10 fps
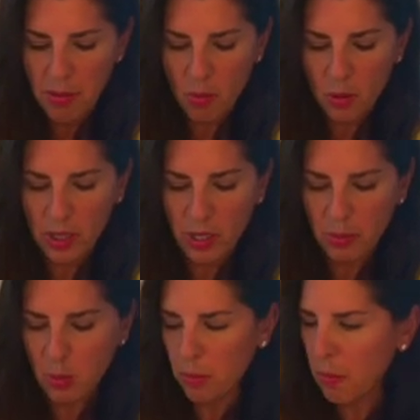Maureen
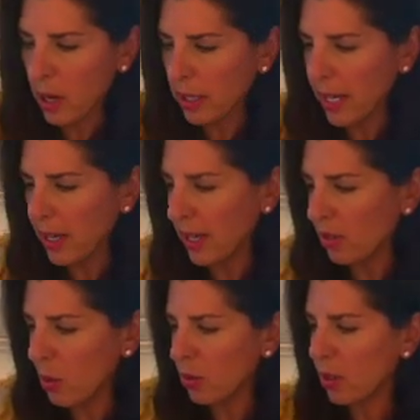Aboud Market, and
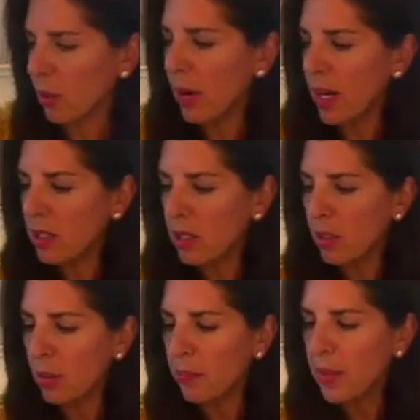those are great
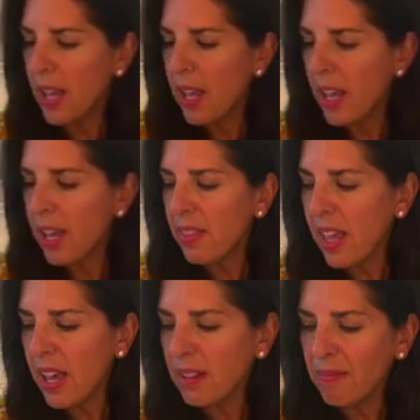too. And then